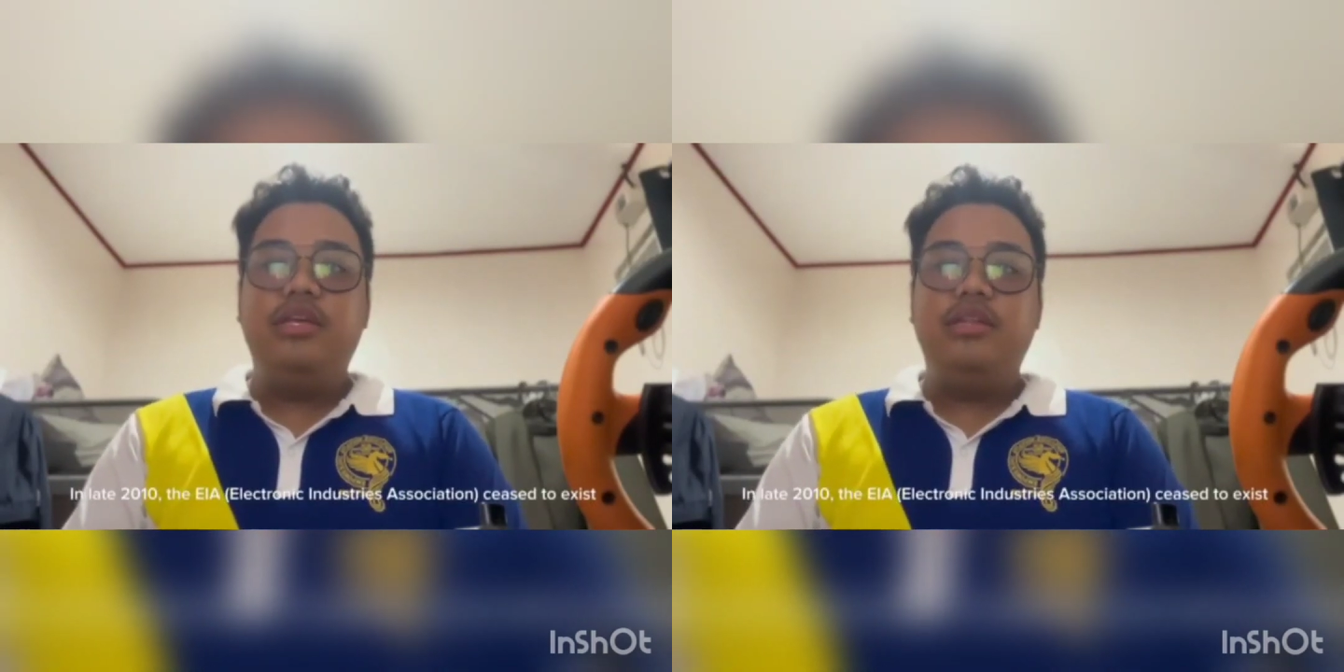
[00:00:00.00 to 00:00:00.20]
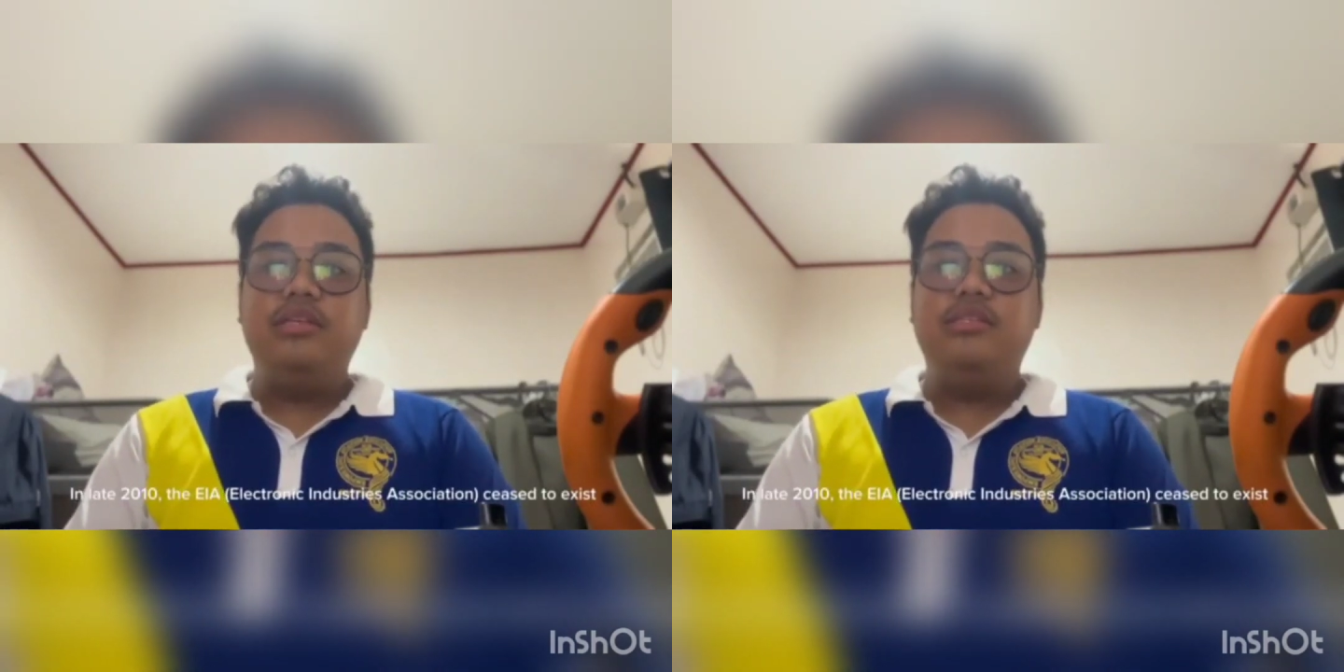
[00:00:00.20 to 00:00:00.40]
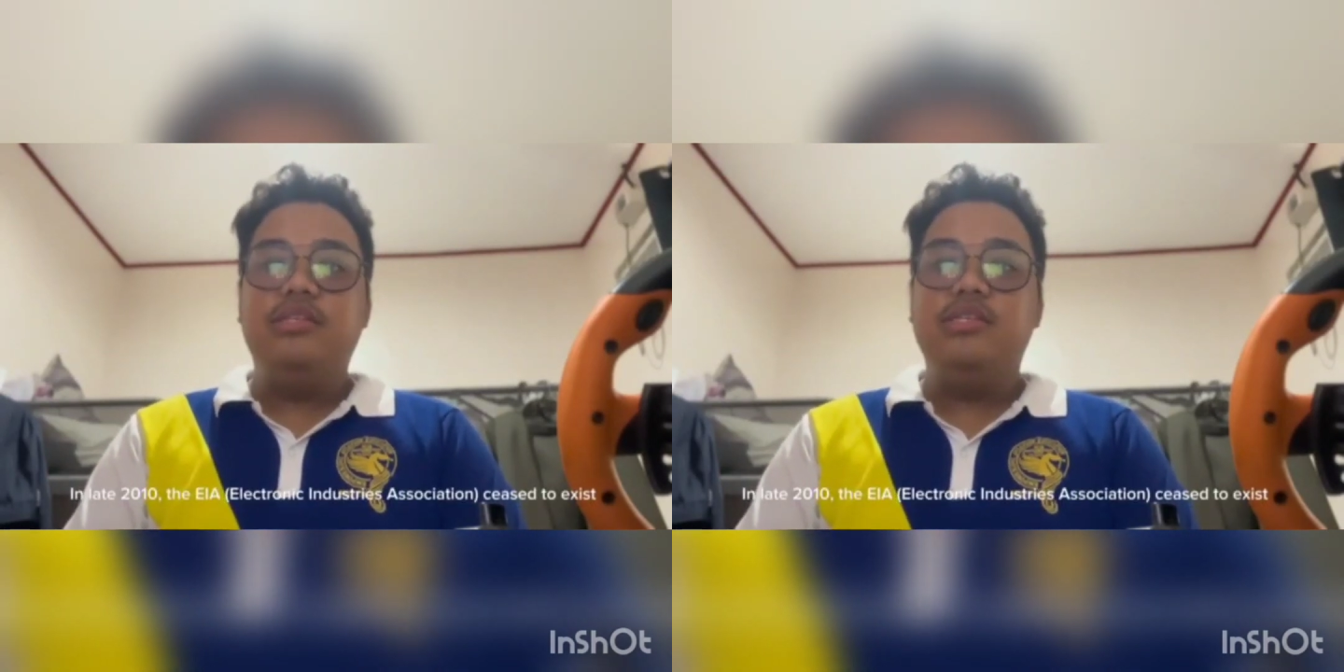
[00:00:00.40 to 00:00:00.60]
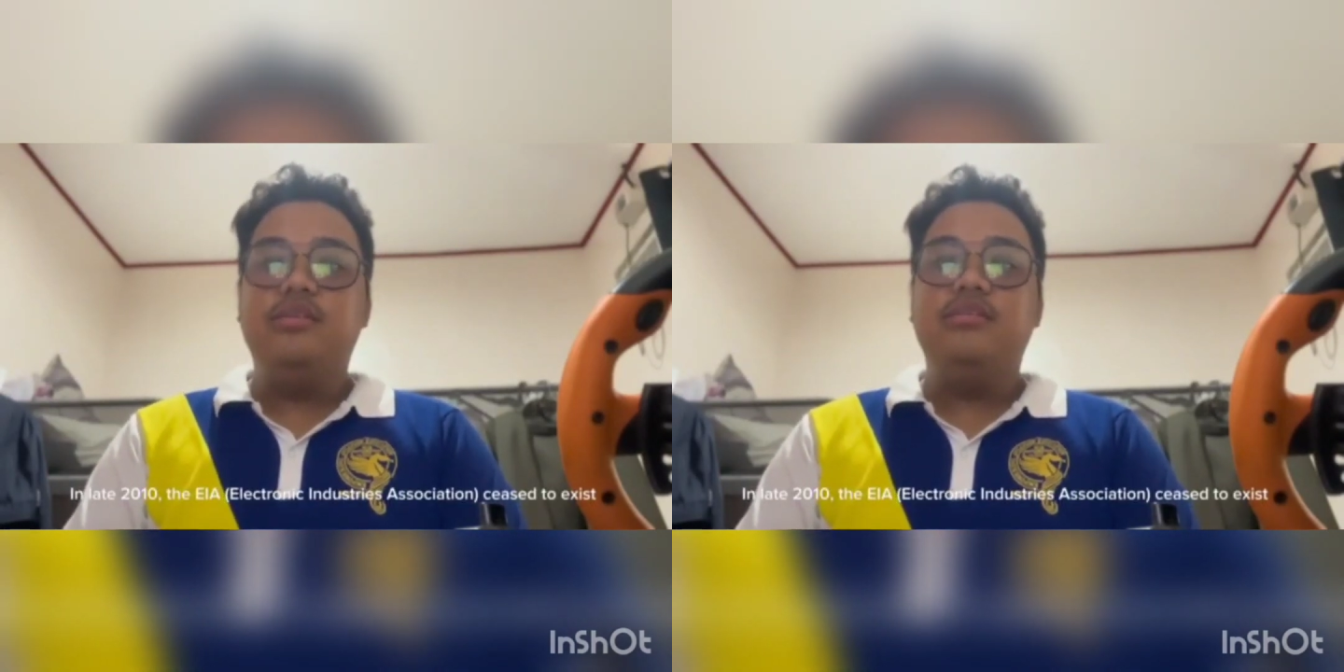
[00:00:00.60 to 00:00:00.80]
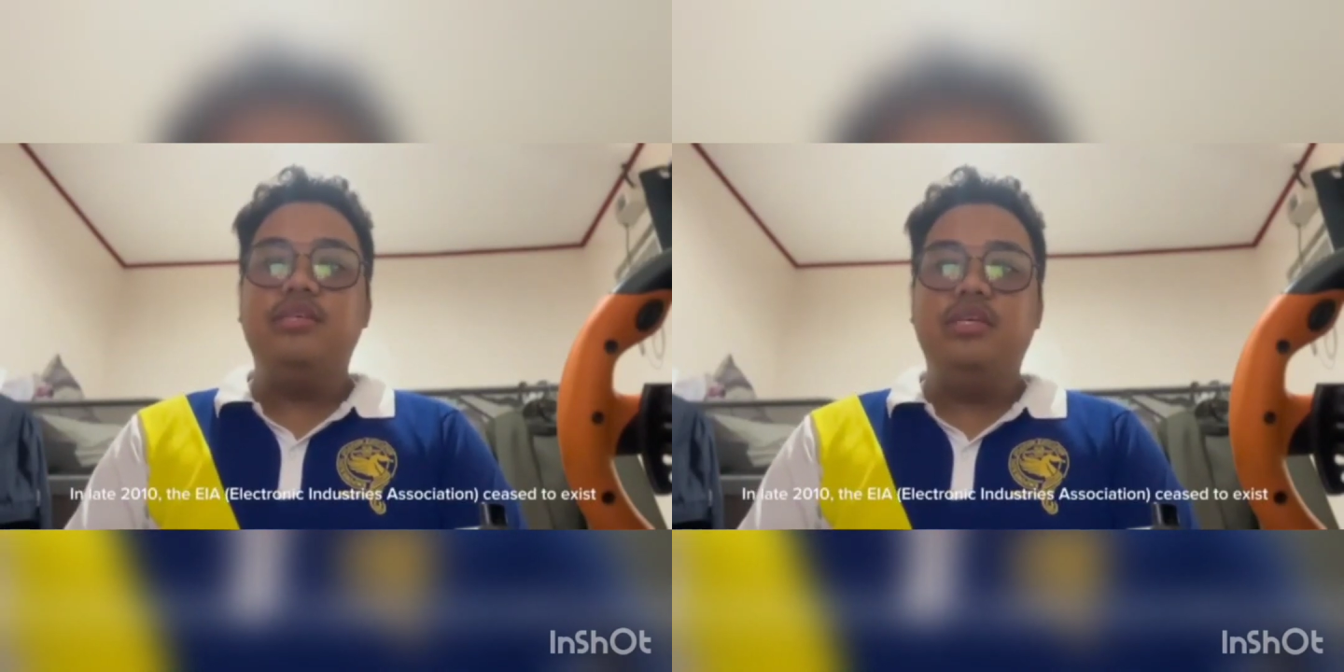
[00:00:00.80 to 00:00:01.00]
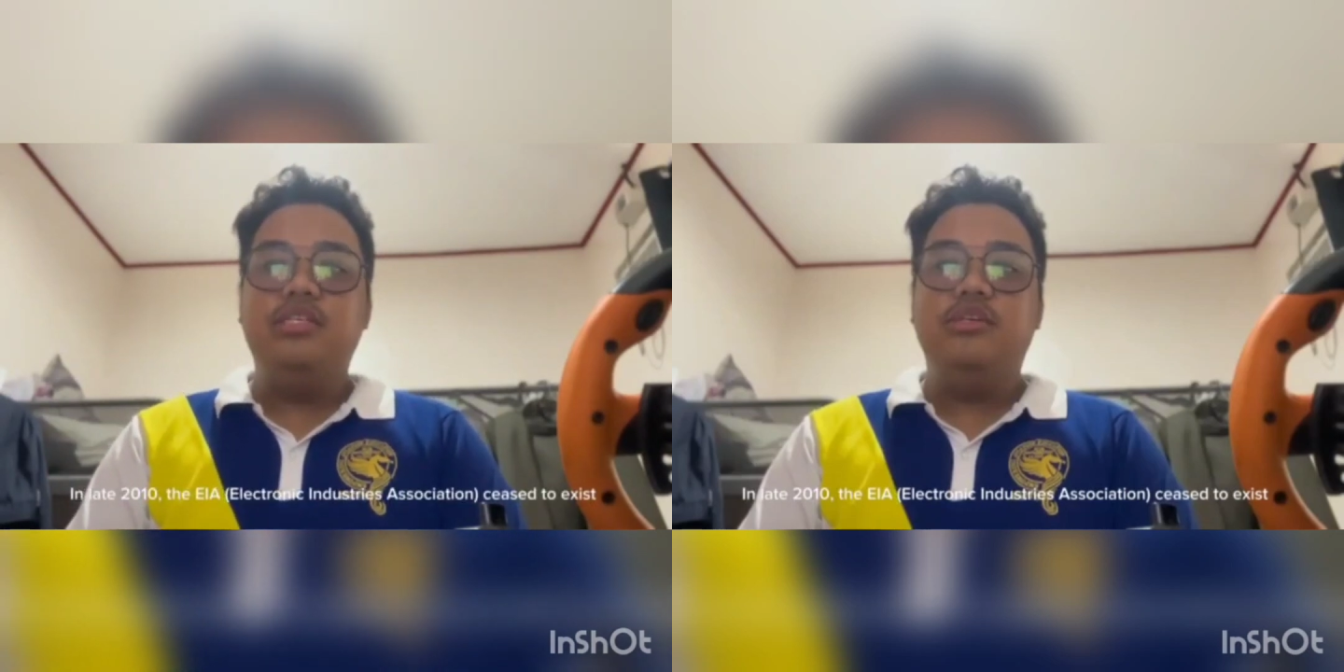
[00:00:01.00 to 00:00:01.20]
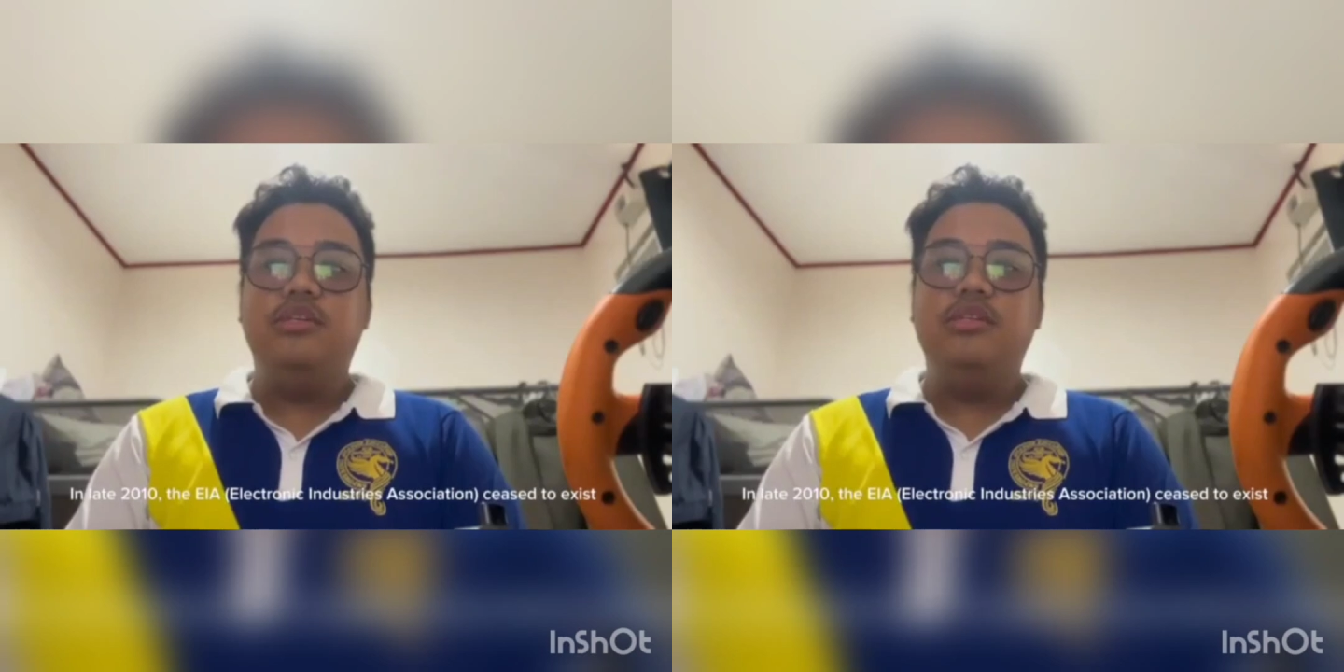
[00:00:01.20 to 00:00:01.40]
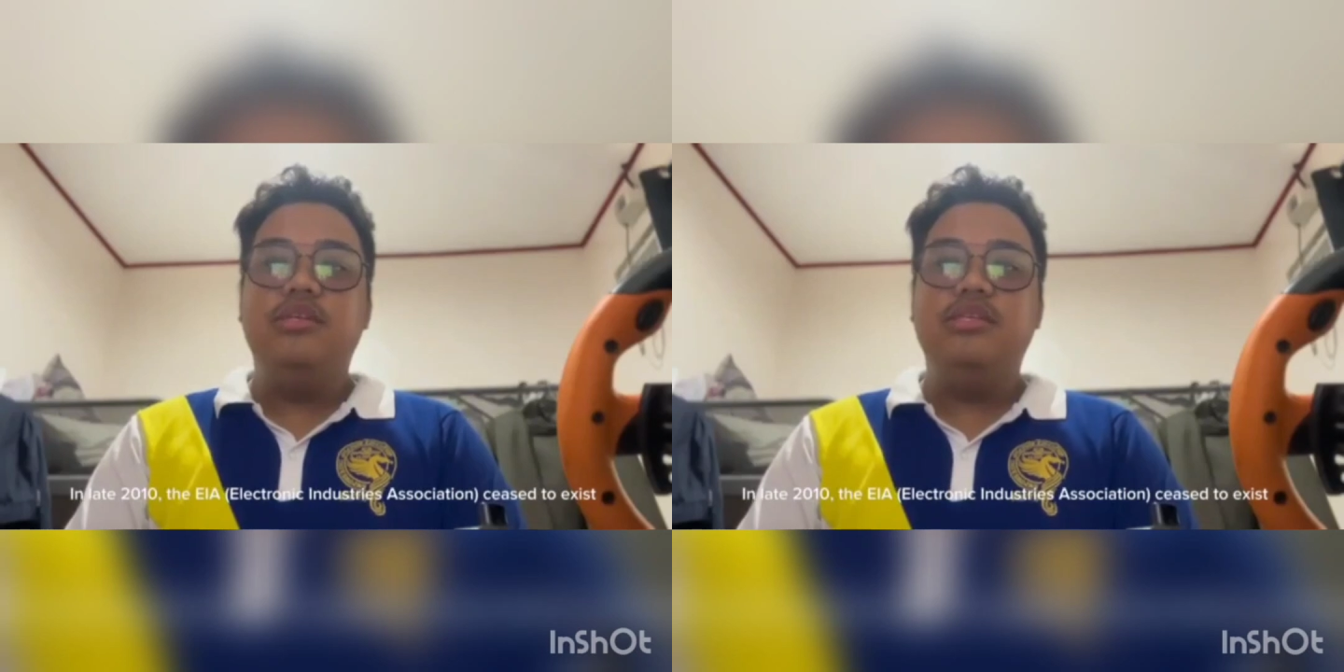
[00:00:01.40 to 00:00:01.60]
Industries Association,